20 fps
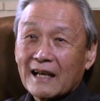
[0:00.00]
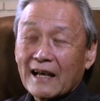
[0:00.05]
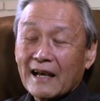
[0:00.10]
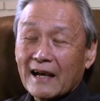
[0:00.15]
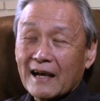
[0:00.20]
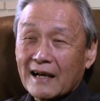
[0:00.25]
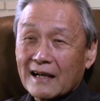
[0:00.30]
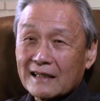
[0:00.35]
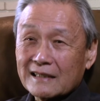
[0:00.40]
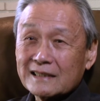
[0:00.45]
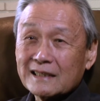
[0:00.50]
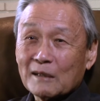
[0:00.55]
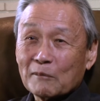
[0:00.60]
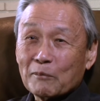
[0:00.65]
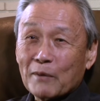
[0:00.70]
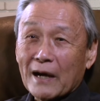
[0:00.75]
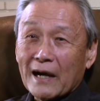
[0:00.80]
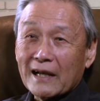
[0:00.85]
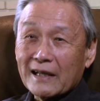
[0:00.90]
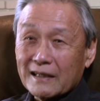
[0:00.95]

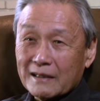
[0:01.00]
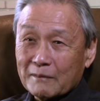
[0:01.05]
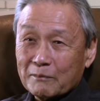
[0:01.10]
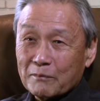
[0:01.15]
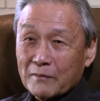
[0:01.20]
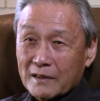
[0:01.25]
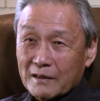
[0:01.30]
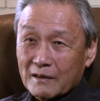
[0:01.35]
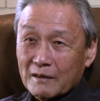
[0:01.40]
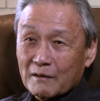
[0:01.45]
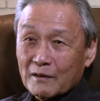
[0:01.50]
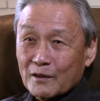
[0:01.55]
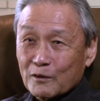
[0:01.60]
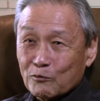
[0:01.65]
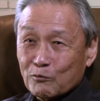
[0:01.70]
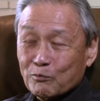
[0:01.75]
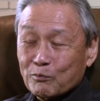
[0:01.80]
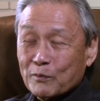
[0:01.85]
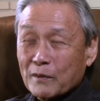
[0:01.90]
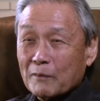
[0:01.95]
by
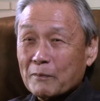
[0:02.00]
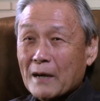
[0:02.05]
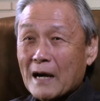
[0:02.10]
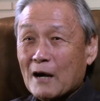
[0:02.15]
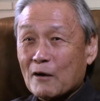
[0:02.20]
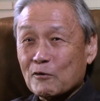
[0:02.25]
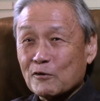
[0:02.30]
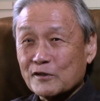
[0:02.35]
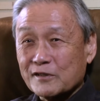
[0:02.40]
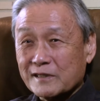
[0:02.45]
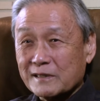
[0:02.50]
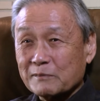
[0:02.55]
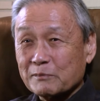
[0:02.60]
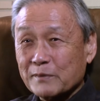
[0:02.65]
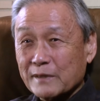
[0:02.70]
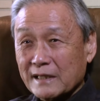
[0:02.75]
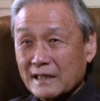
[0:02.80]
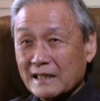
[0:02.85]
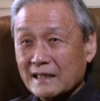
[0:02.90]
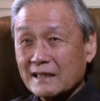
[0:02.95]
the powers that
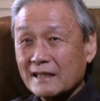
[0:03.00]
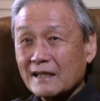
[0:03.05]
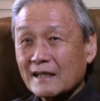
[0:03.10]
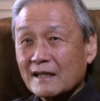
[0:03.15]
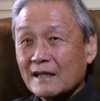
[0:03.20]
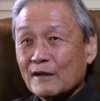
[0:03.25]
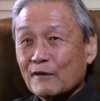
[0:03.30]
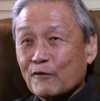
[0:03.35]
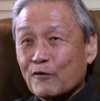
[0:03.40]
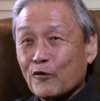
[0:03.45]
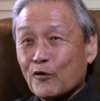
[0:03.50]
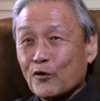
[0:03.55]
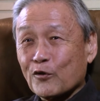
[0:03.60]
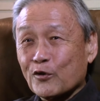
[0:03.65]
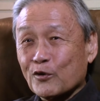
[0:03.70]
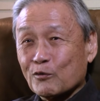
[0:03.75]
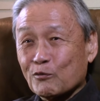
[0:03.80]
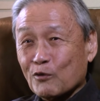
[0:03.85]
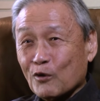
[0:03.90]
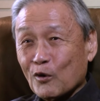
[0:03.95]
be for
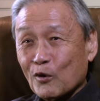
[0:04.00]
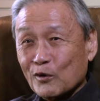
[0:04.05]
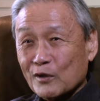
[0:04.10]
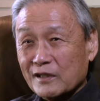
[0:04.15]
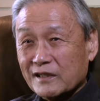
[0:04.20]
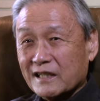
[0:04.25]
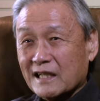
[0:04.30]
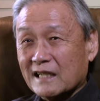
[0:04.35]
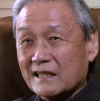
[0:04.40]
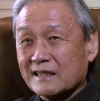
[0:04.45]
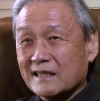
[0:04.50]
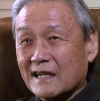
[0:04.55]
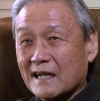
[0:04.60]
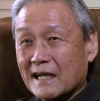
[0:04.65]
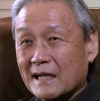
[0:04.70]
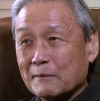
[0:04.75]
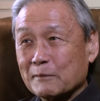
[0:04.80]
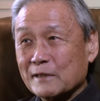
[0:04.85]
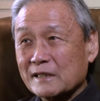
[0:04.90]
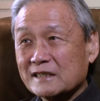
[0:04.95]
their role at that
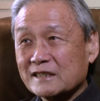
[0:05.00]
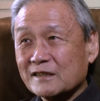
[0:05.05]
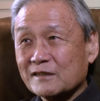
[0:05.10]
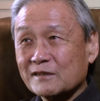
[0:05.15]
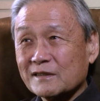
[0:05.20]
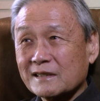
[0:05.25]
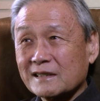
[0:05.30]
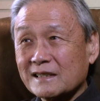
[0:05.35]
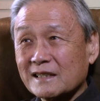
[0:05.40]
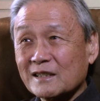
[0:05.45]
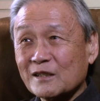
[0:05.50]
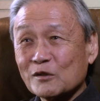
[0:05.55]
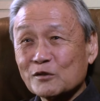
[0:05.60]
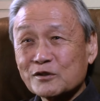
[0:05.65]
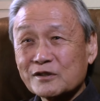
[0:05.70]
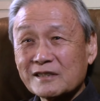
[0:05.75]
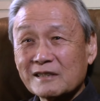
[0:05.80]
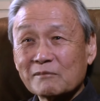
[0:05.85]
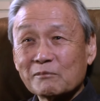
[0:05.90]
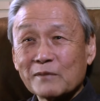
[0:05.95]
time. And so the
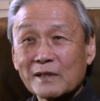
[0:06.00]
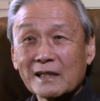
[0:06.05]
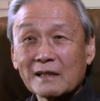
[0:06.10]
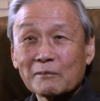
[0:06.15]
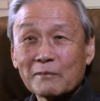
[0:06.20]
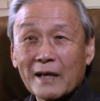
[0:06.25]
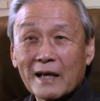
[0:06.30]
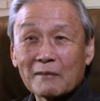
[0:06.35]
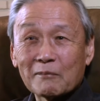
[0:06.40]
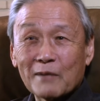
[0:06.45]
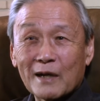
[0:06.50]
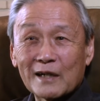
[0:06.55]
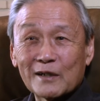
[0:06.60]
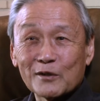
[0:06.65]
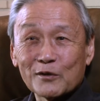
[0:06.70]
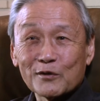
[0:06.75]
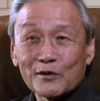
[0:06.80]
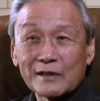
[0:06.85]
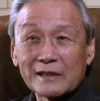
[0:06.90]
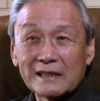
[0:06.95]
notion of middleman
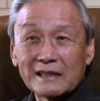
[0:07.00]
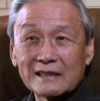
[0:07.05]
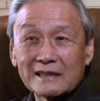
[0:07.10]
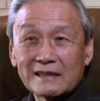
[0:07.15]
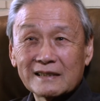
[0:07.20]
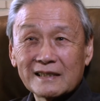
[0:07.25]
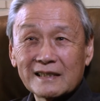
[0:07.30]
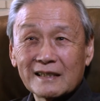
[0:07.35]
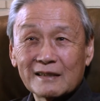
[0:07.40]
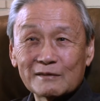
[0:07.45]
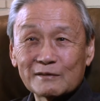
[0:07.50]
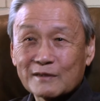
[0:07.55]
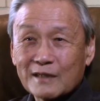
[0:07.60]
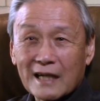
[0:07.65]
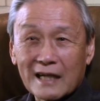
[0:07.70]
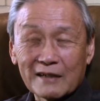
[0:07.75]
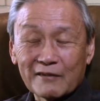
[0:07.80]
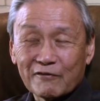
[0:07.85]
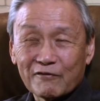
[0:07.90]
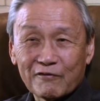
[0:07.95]
minority,
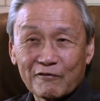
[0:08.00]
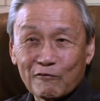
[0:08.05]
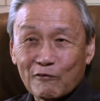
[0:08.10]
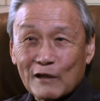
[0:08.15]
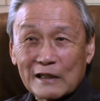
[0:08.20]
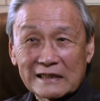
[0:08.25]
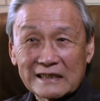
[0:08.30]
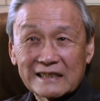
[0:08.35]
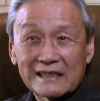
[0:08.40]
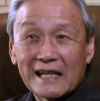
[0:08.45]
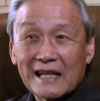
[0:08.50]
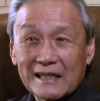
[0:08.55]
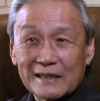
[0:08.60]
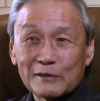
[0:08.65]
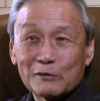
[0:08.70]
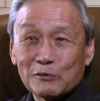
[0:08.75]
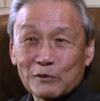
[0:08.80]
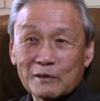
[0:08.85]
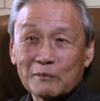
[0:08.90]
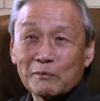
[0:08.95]
kind of
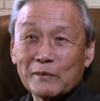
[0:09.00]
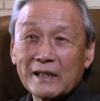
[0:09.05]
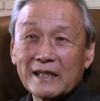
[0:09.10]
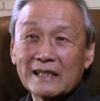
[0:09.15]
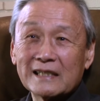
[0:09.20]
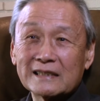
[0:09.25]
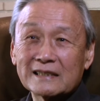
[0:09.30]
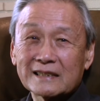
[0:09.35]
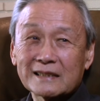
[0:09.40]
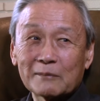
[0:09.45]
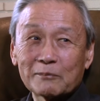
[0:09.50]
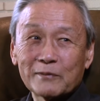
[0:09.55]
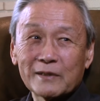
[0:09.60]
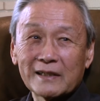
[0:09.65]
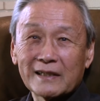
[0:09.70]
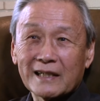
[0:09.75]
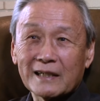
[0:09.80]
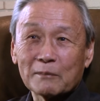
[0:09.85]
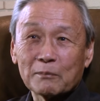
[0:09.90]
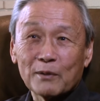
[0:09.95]
resonated with me as
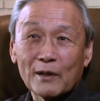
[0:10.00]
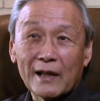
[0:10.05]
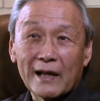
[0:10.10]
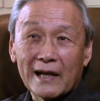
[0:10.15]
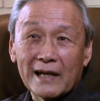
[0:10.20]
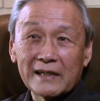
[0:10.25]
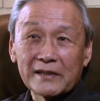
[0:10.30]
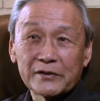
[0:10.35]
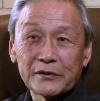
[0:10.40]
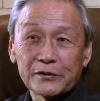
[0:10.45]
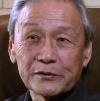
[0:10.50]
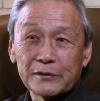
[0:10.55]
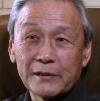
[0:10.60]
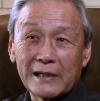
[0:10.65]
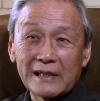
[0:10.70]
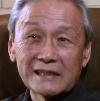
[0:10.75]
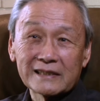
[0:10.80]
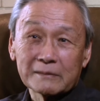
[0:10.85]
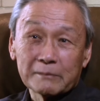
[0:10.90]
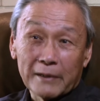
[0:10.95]
something that applied to
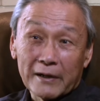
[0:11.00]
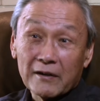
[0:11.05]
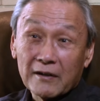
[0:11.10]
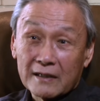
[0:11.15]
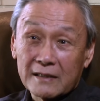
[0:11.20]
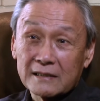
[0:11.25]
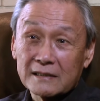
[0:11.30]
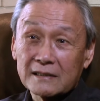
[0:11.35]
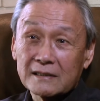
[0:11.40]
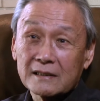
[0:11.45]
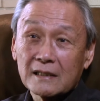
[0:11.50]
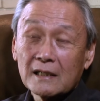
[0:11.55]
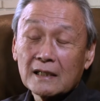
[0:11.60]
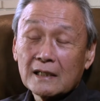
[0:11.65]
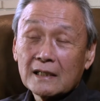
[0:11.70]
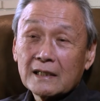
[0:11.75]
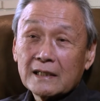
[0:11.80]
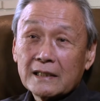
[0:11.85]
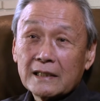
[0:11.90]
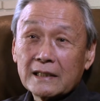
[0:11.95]
Asian Americans
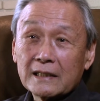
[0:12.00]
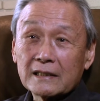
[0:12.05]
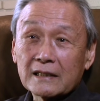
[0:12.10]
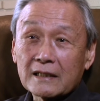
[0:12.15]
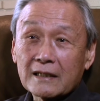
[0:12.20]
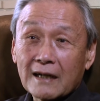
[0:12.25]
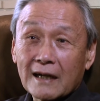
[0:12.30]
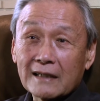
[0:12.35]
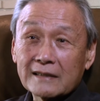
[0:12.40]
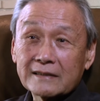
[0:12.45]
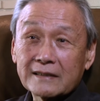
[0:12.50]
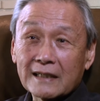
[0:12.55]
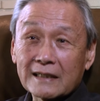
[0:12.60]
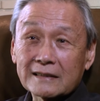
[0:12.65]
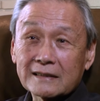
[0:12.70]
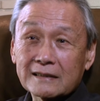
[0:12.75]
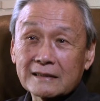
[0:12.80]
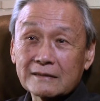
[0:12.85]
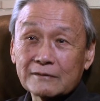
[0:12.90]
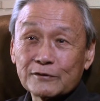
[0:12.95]
in the
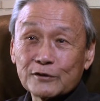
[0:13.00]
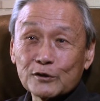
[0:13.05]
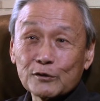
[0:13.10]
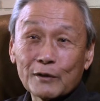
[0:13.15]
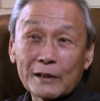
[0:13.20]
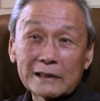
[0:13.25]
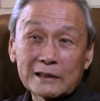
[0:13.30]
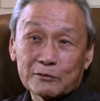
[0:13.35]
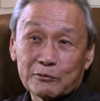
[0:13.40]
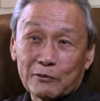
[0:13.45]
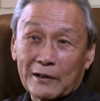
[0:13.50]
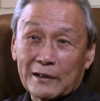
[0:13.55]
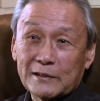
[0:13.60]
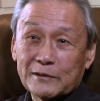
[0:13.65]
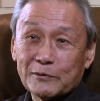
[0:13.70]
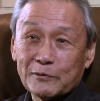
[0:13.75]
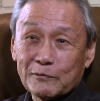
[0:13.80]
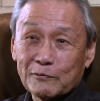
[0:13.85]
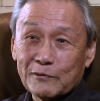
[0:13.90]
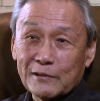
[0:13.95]
context of U.S.
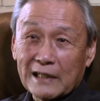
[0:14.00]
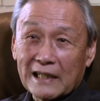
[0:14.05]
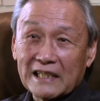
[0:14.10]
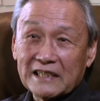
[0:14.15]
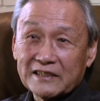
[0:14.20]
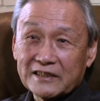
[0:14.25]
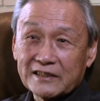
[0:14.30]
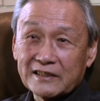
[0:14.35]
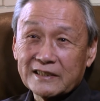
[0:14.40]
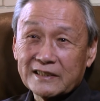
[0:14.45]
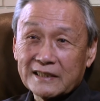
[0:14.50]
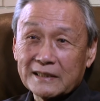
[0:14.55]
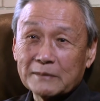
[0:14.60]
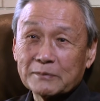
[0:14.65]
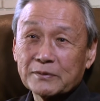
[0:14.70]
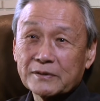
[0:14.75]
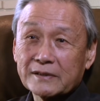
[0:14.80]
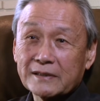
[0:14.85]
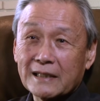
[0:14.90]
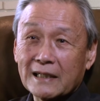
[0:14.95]
race
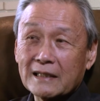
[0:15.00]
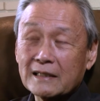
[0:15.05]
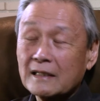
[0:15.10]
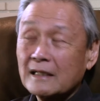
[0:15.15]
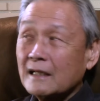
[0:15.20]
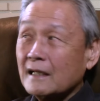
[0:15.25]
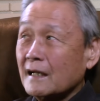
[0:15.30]
relationships. That